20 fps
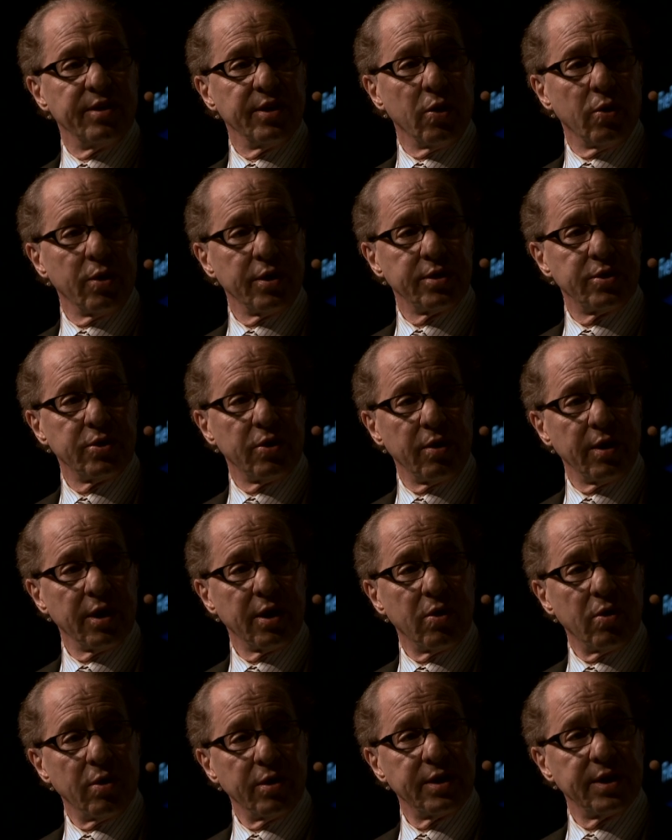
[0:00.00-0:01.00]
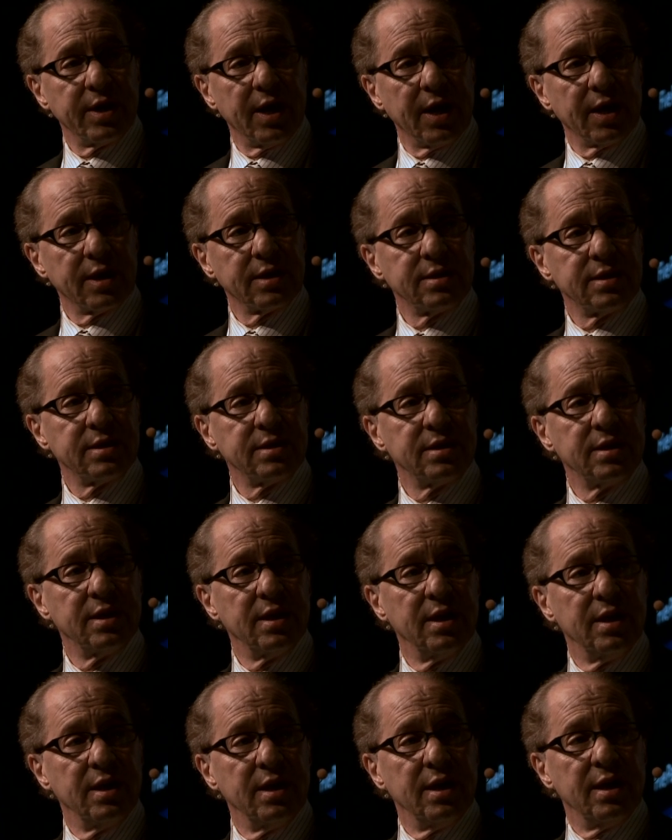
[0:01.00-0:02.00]
the auditory cortex,
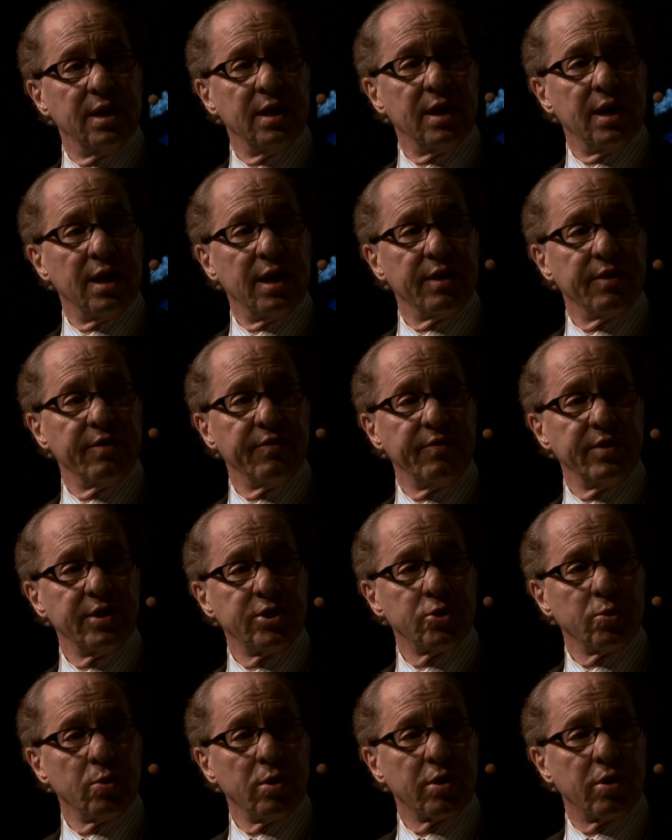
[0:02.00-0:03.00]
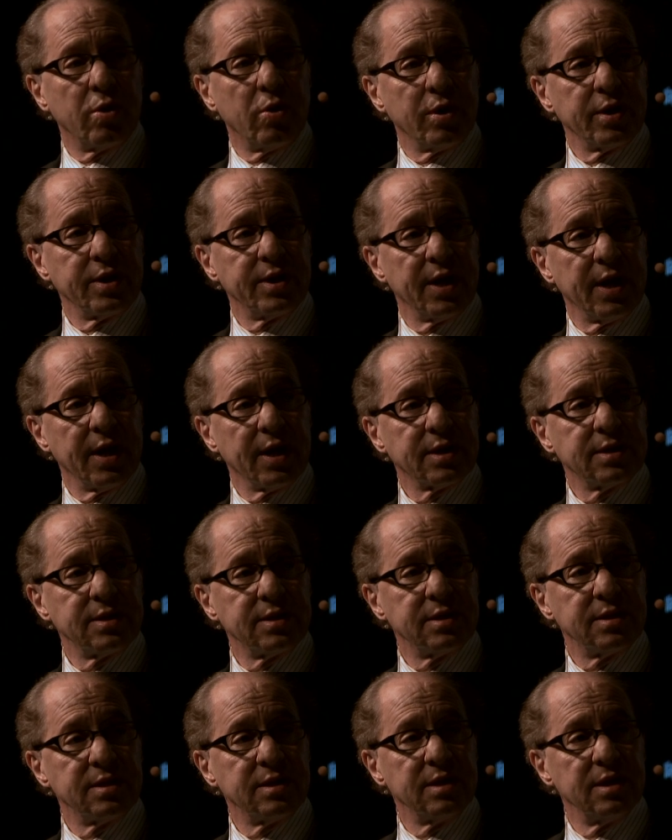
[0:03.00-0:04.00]
the visual
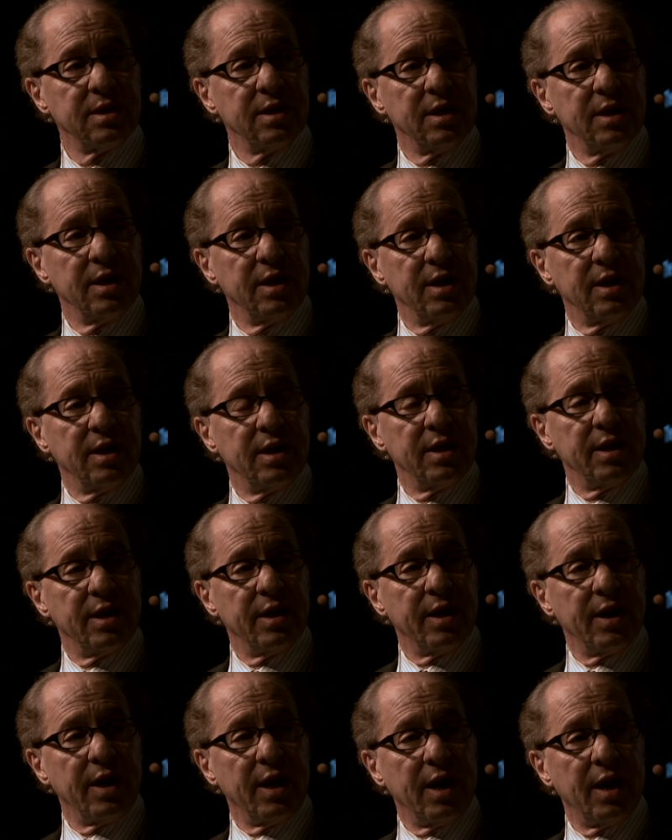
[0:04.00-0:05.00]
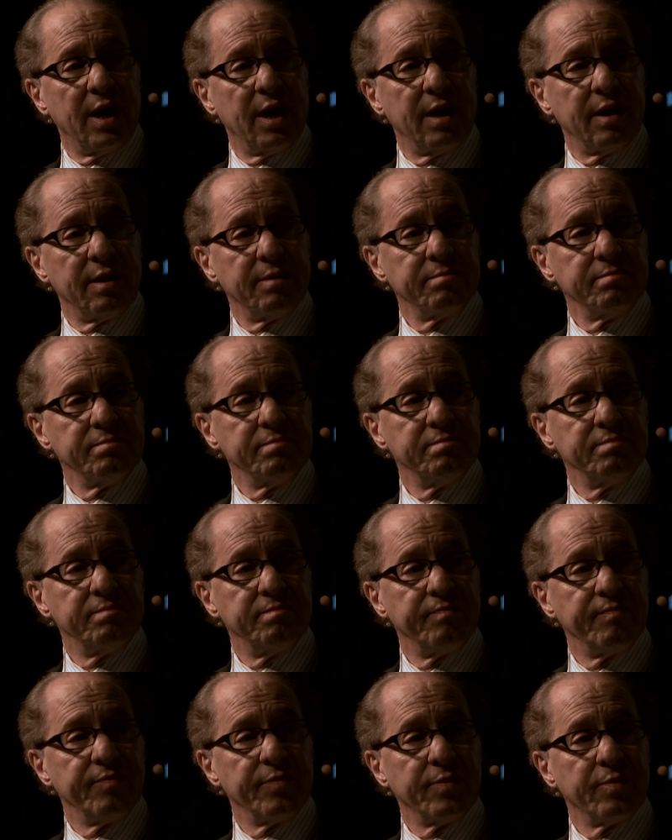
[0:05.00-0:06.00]
cortex,
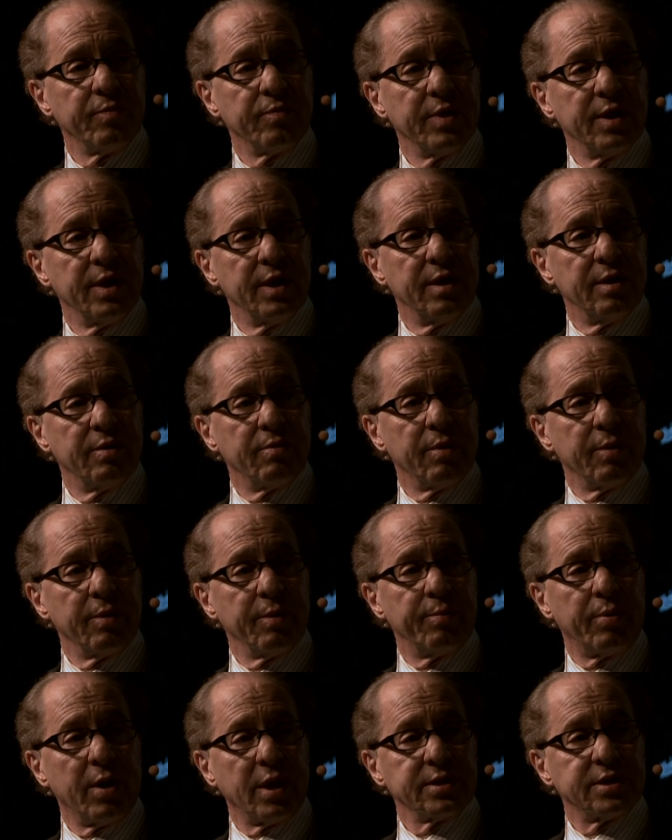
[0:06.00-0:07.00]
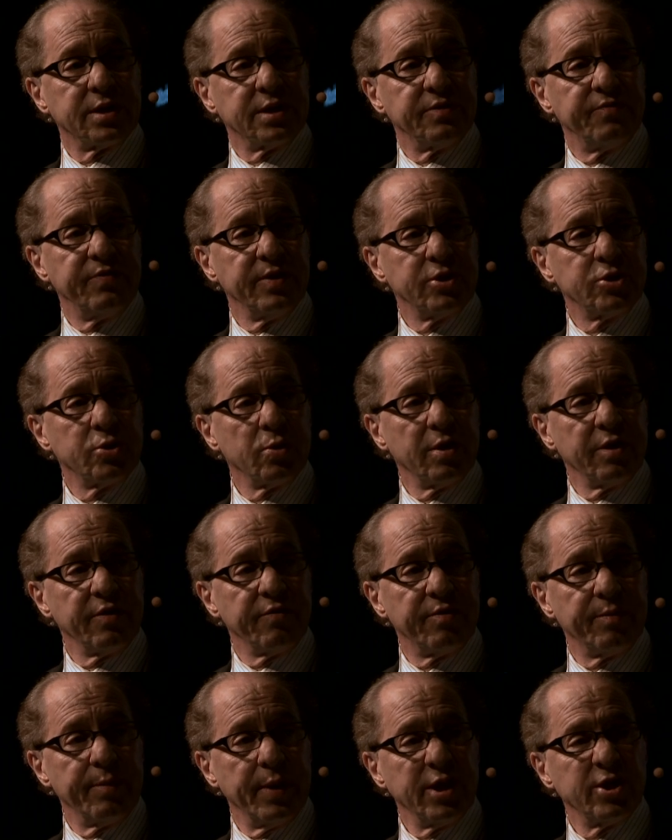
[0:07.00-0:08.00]
where we process visual
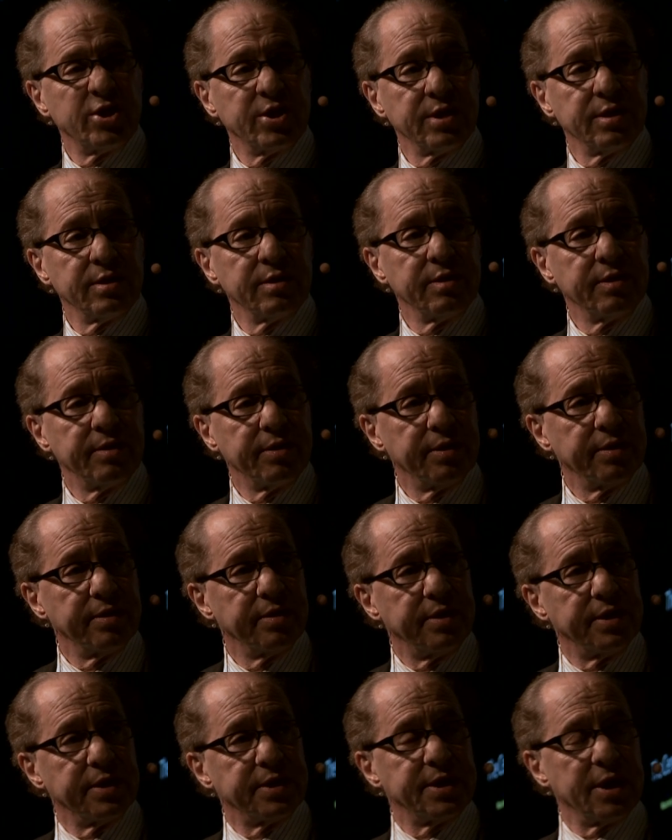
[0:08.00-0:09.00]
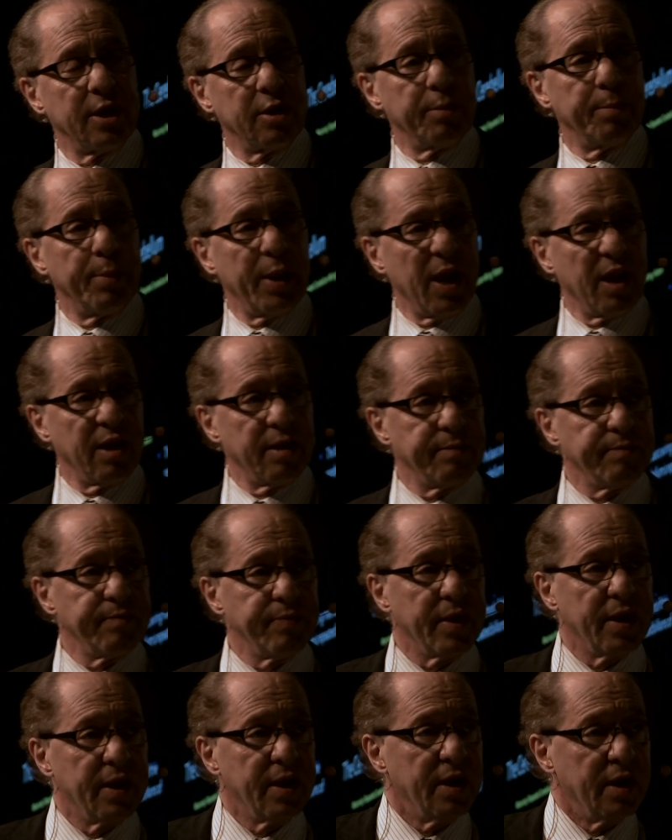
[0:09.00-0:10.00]
information, the
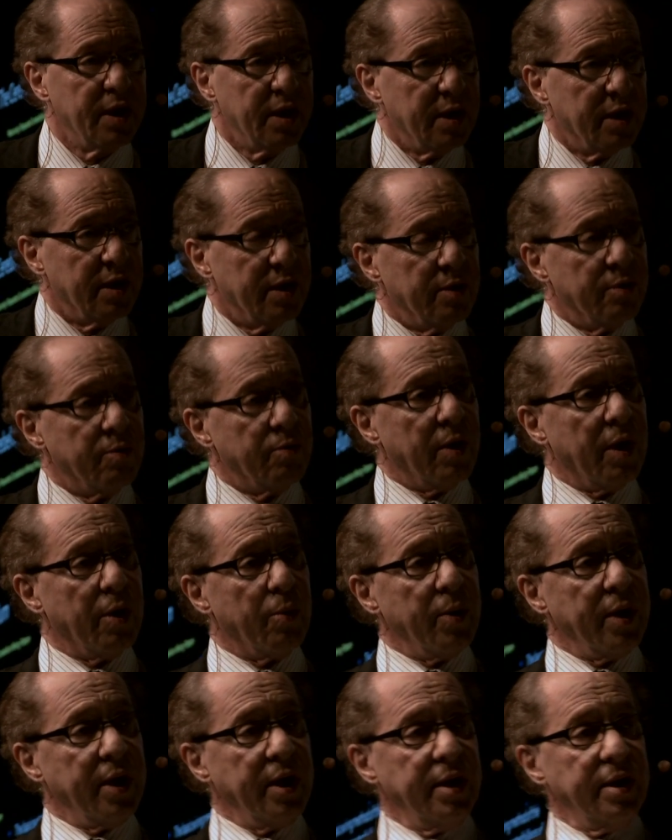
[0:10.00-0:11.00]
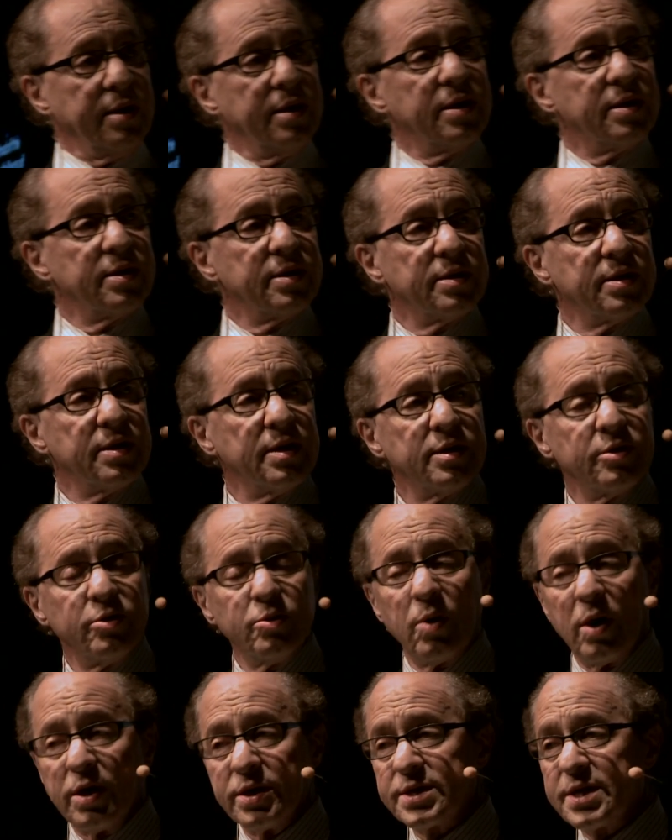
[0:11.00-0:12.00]
cerebellum, where we
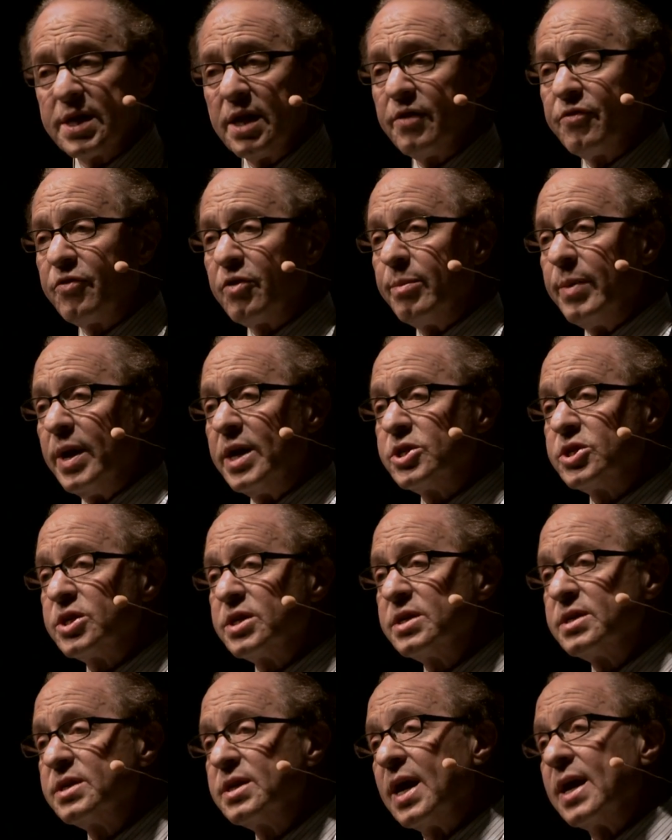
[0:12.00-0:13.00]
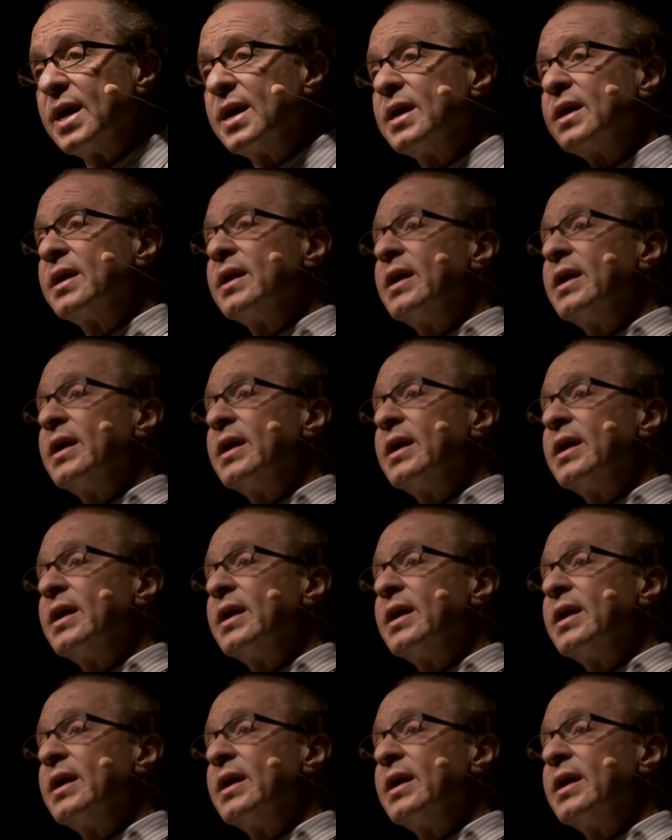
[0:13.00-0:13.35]
do our skill formation, like